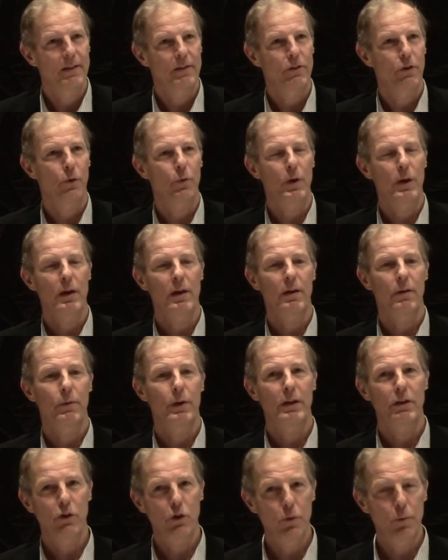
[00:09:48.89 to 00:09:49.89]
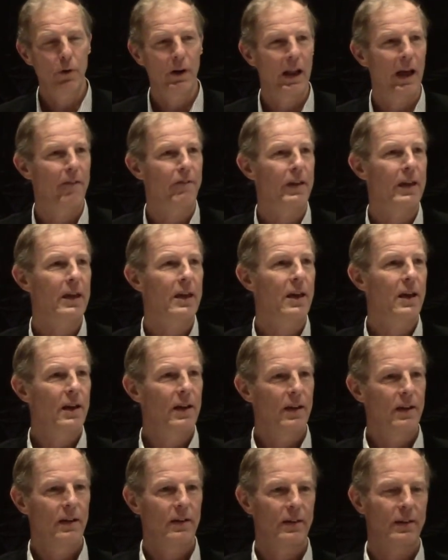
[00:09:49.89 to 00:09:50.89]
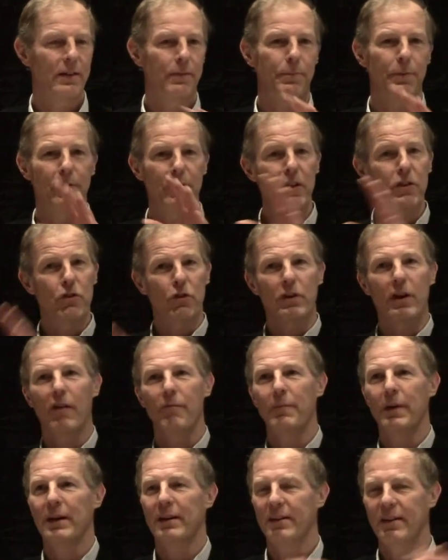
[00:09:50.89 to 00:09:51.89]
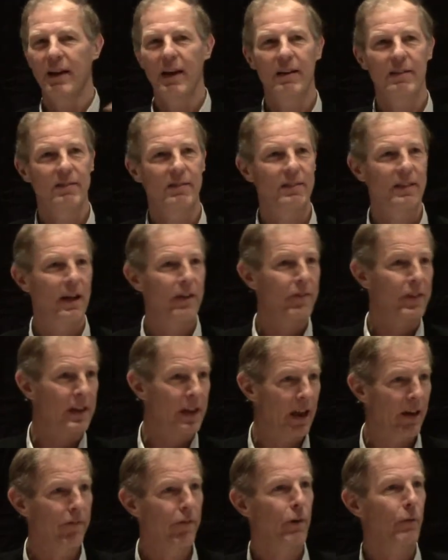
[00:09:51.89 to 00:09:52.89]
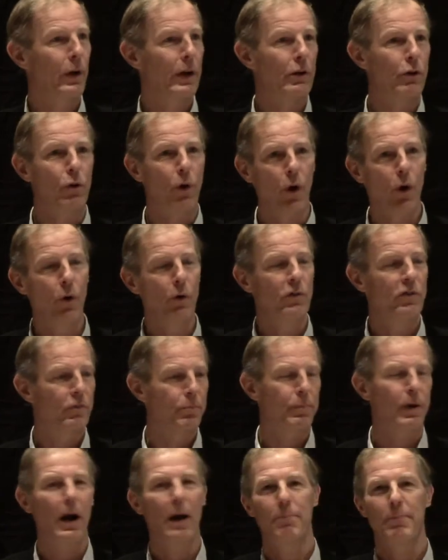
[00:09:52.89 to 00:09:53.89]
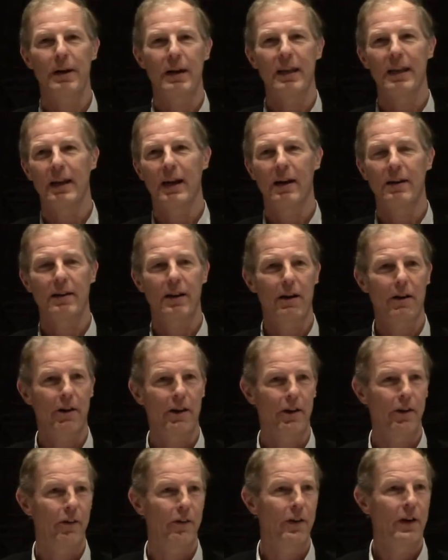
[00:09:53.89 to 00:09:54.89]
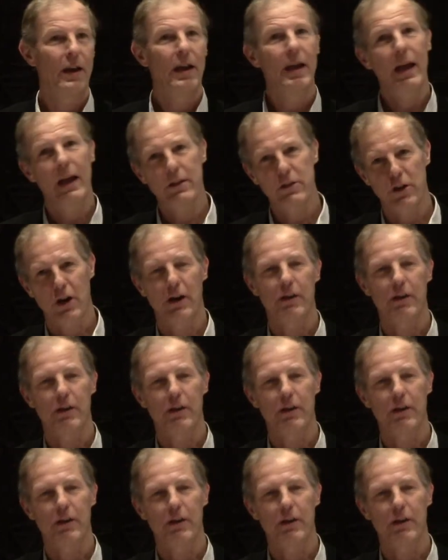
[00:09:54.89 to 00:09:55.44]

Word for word: So we, we do levy, the provincial government does levy everyone who owns property in Ontario and